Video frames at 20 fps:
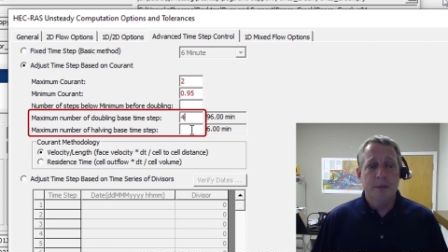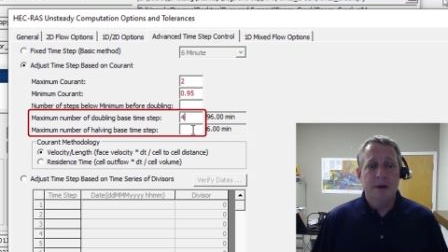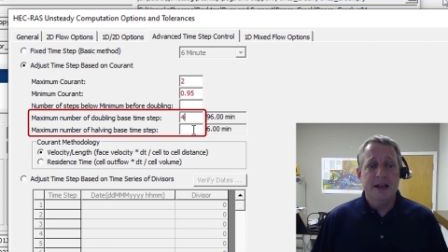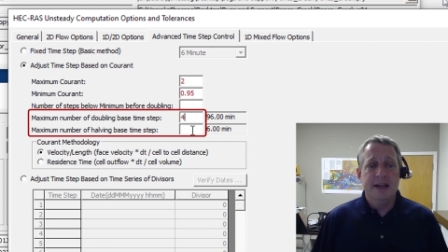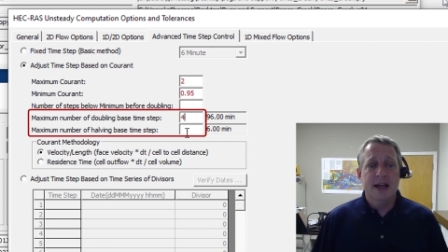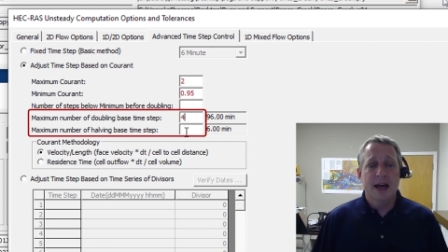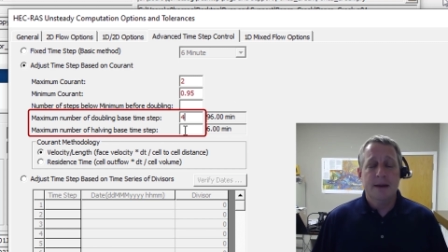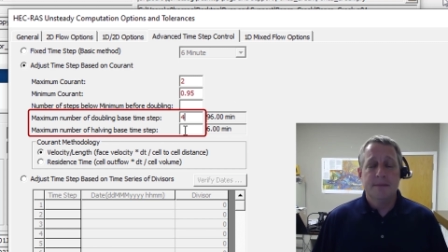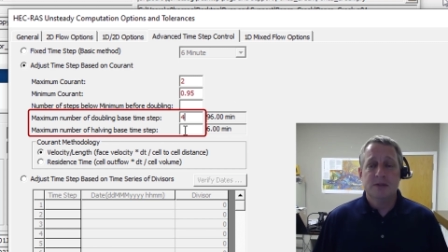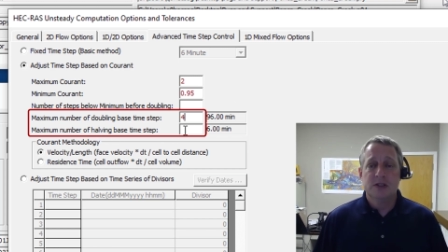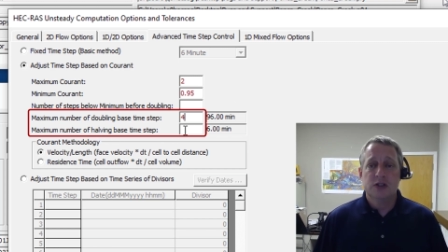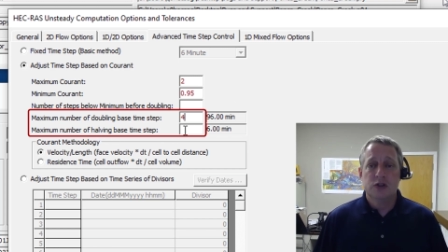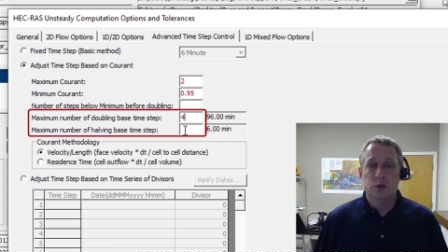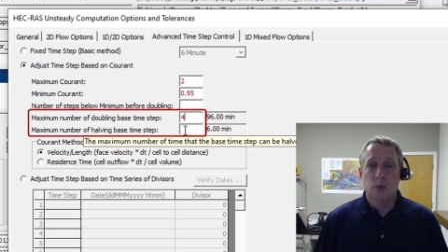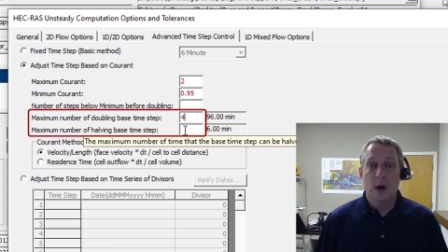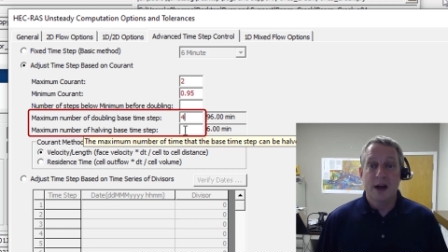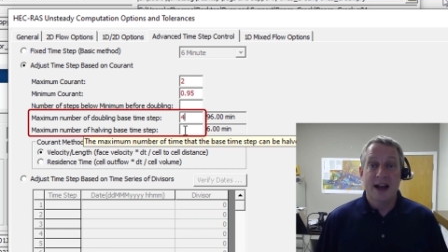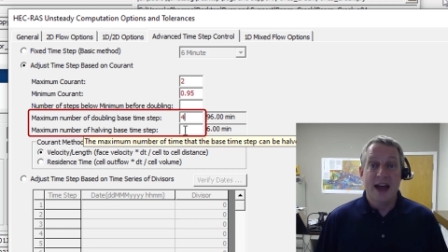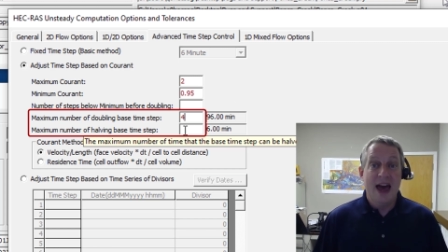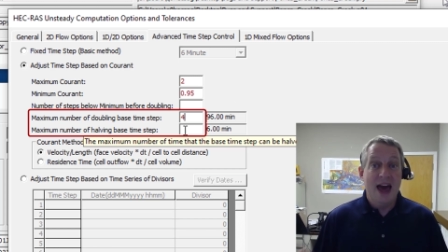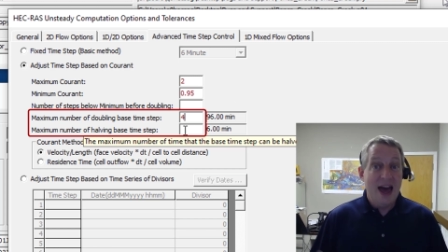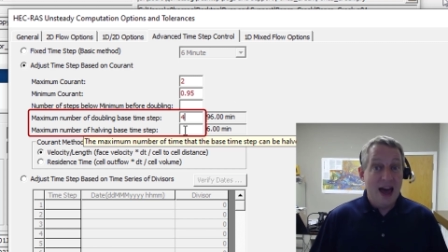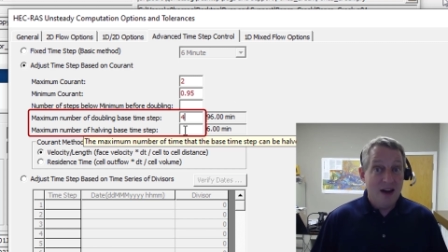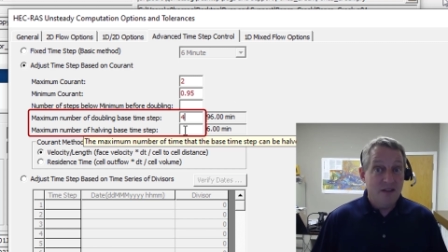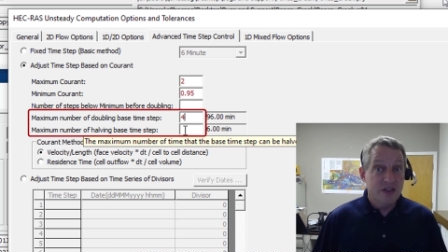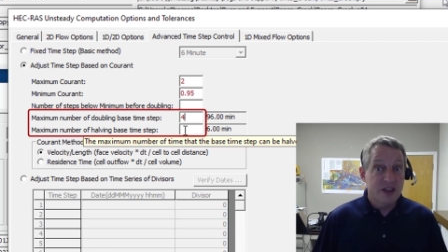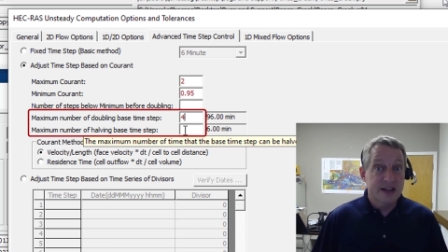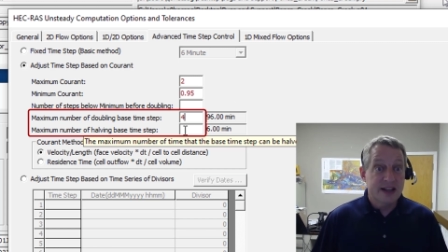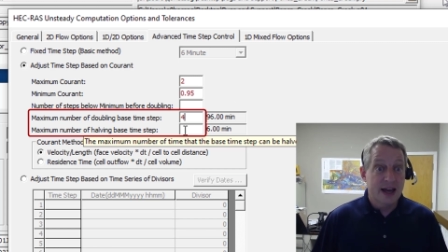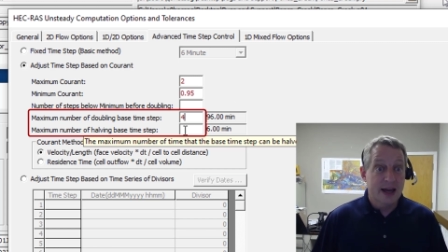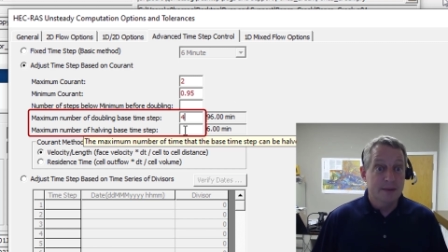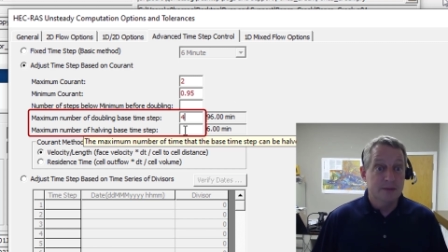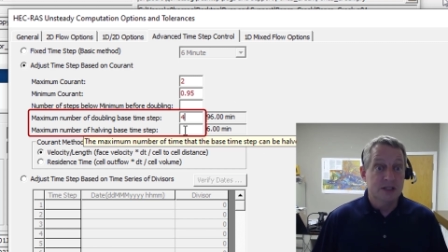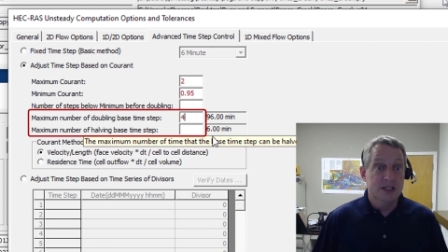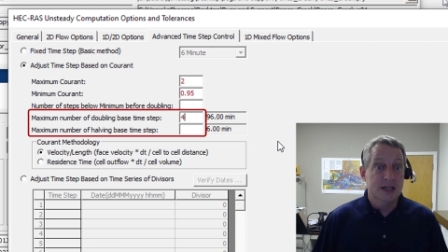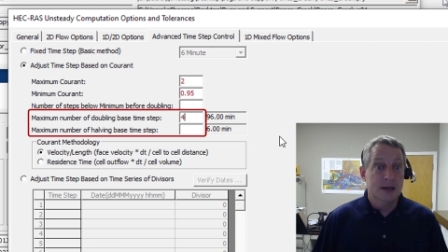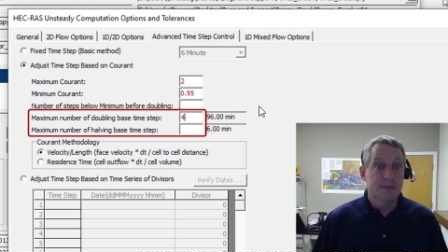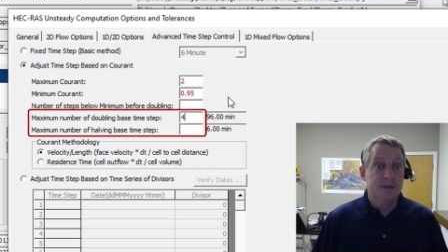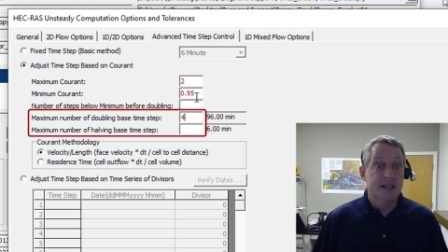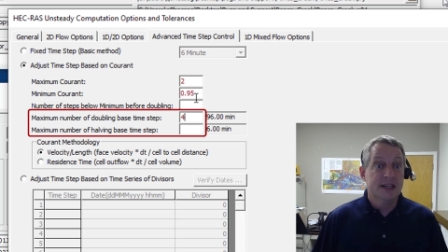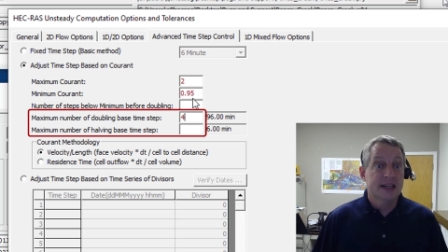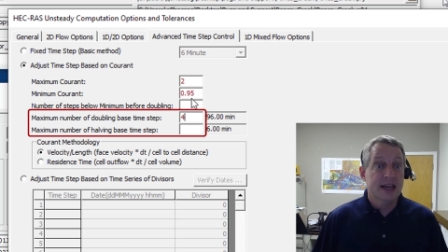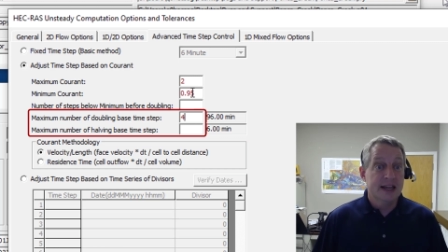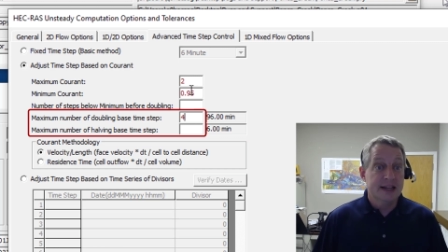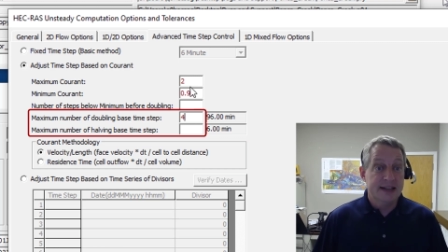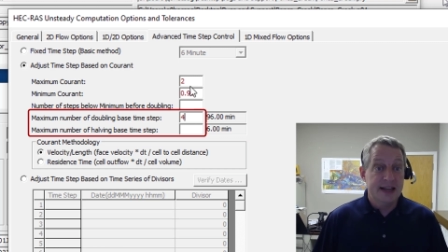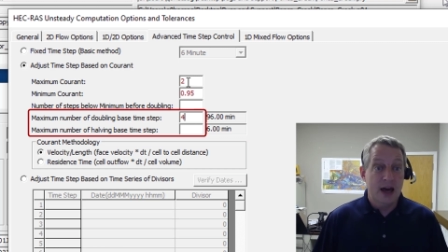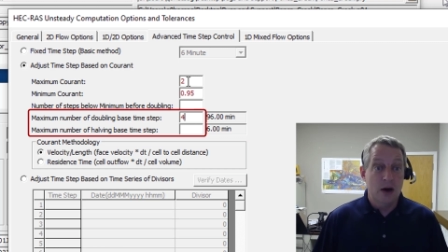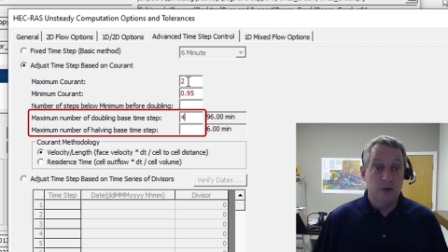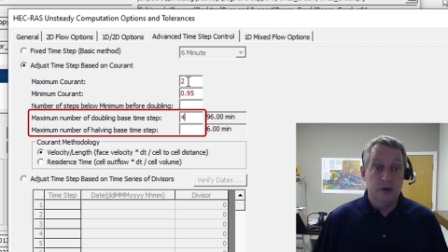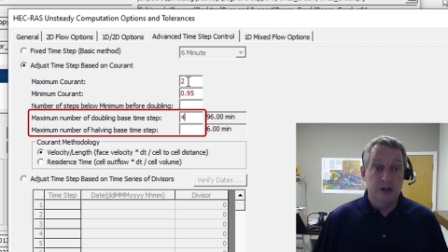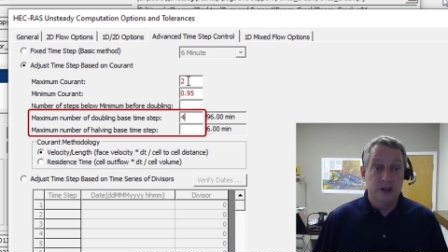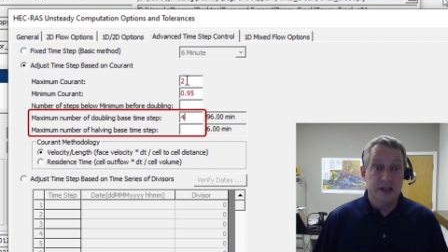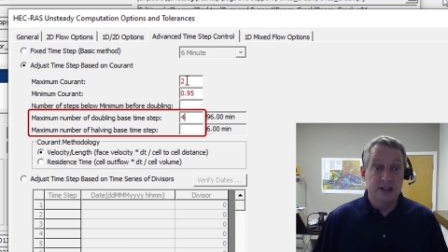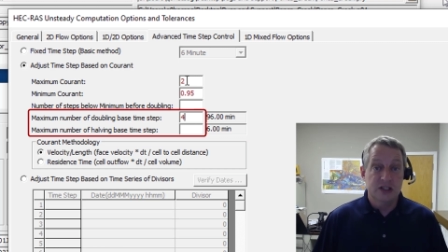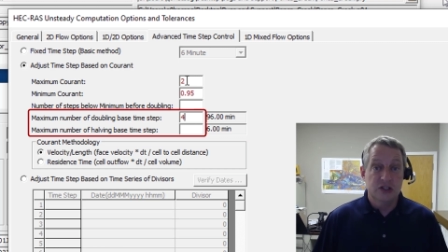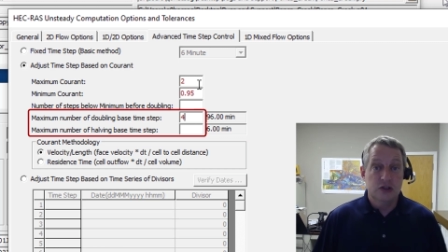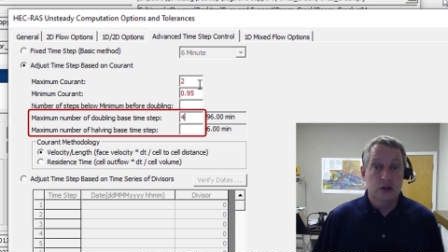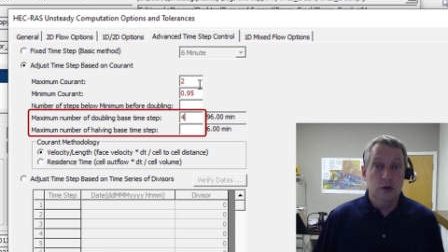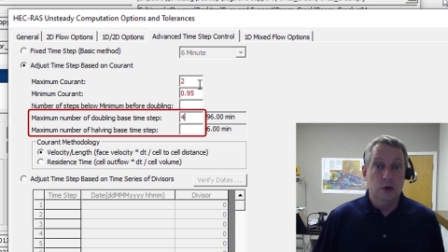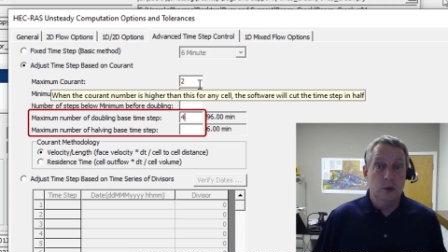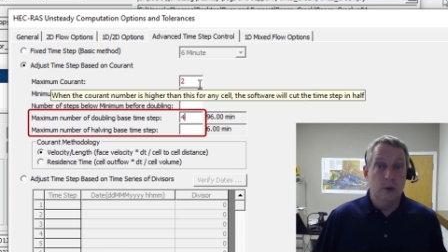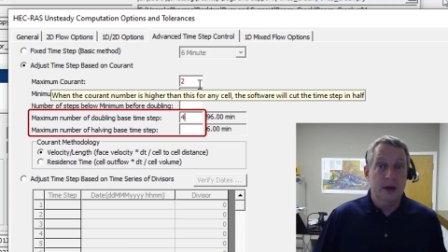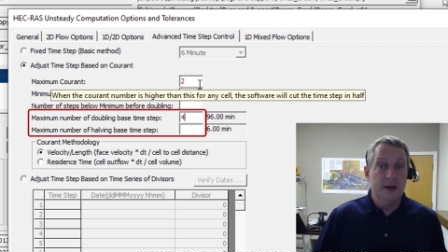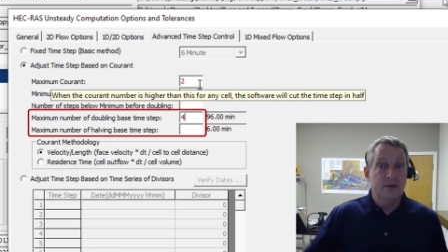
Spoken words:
many times do you want to have the time step to get down to this 2?